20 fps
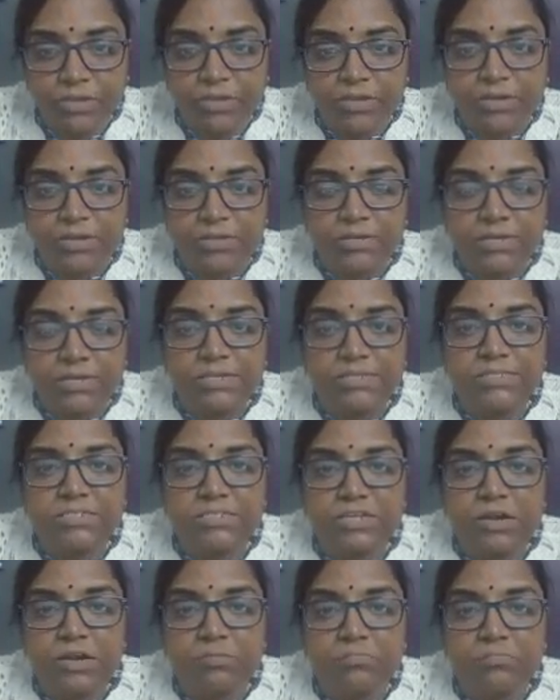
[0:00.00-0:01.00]
Next
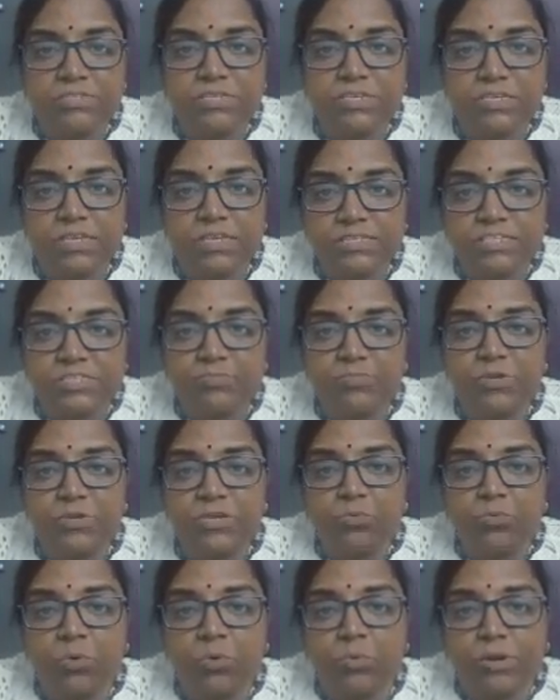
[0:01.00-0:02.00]
comes the SP
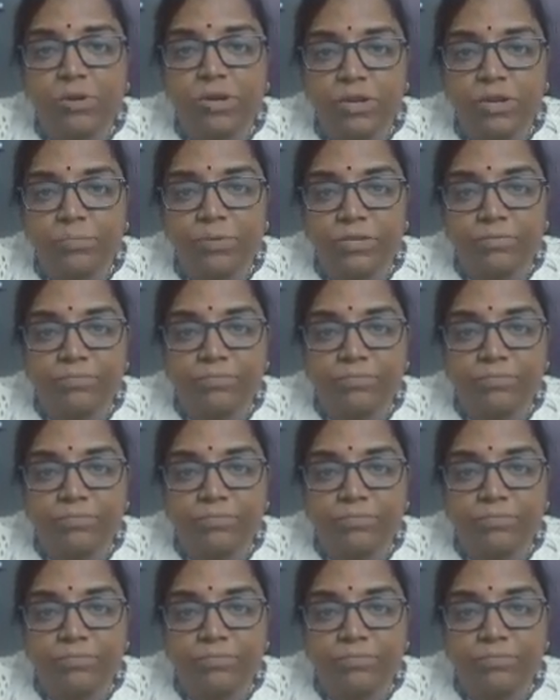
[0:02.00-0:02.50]
overlapping.